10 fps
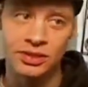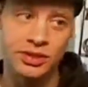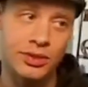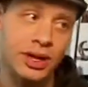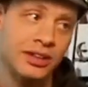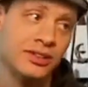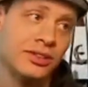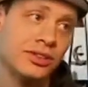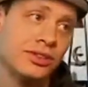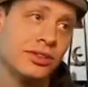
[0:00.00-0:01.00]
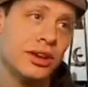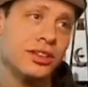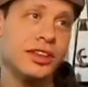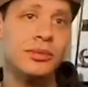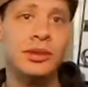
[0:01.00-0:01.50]
So I just
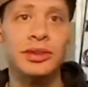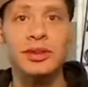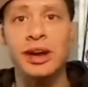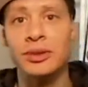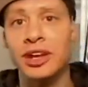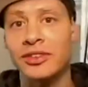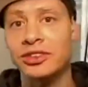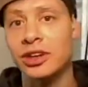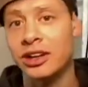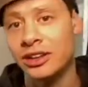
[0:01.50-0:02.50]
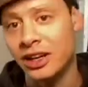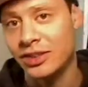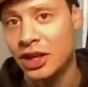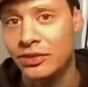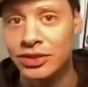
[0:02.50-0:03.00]
thought that maybe I would have a try to
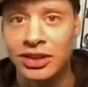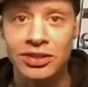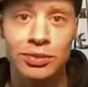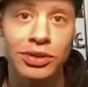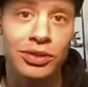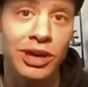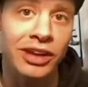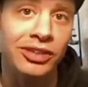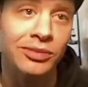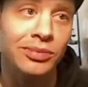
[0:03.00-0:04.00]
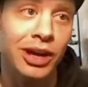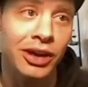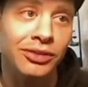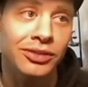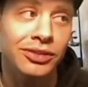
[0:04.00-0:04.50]
have a conversation with you guys
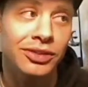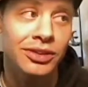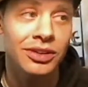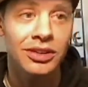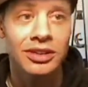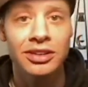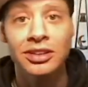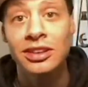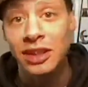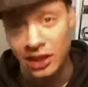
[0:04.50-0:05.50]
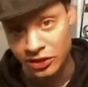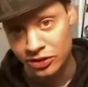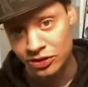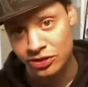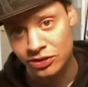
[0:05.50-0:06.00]
about
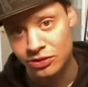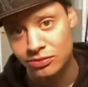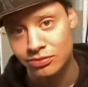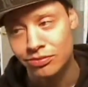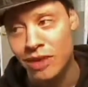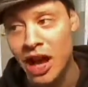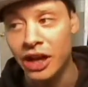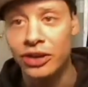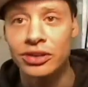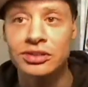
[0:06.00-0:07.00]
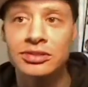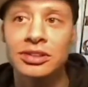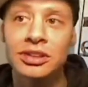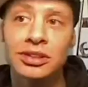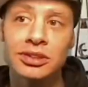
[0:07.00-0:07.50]
this matter
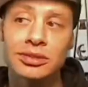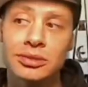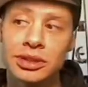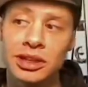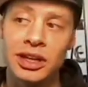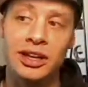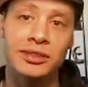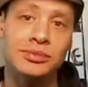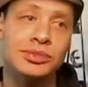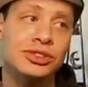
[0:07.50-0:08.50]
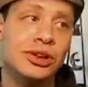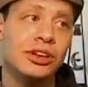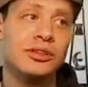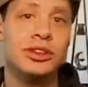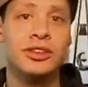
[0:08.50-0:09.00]
when I
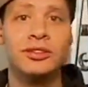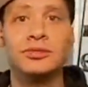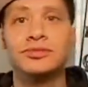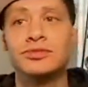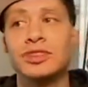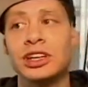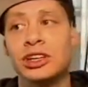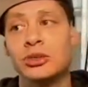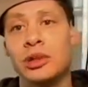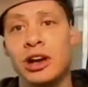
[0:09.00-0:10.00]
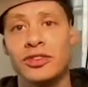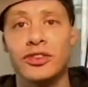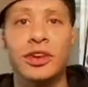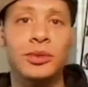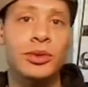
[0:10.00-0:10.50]
started the video blog
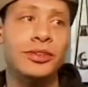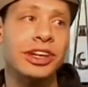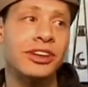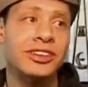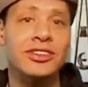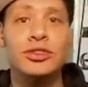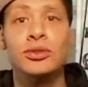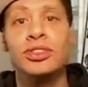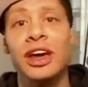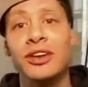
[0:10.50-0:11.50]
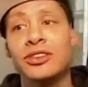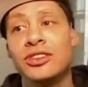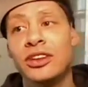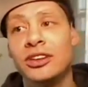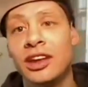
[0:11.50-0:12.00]
for February 19,
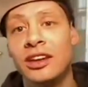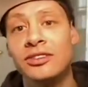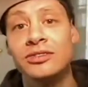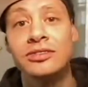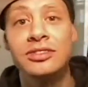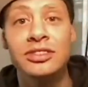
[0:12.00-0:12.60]
2010.